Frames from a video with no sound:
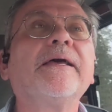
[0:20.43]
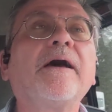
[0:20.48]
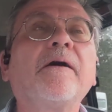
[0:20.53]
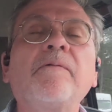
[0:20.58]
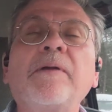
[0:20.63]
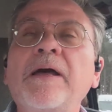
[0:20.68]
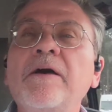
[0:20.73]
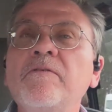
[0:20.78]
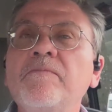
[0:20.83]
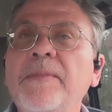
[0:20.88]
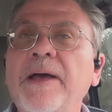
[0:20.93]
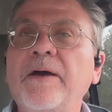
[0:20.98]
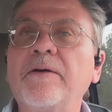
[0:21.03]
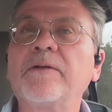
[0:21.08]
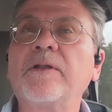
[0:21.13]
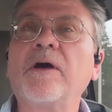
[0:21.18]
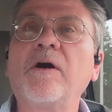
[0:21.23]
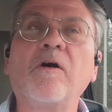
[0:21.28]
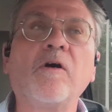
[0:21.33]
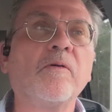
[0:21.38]
around
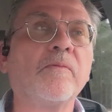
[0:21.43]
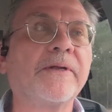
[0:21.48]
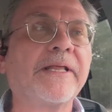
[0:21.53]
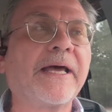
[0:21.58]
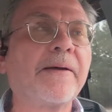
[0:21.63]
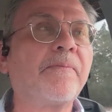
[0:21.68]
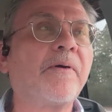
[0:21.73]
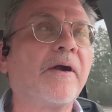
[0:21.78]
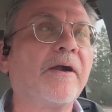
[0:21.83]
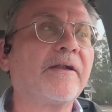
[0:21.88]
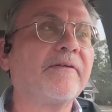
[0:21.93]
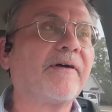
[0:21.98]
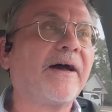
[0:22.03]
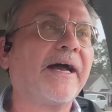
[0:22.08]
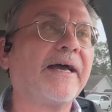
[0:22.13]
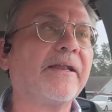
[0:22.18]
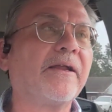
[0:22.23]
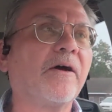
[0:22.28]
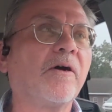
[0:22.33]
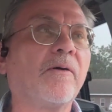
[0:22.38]
Mountain Home, or that part of
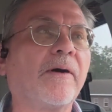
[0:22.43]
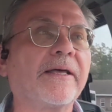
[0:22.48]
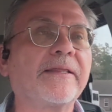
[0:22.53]
Idaho.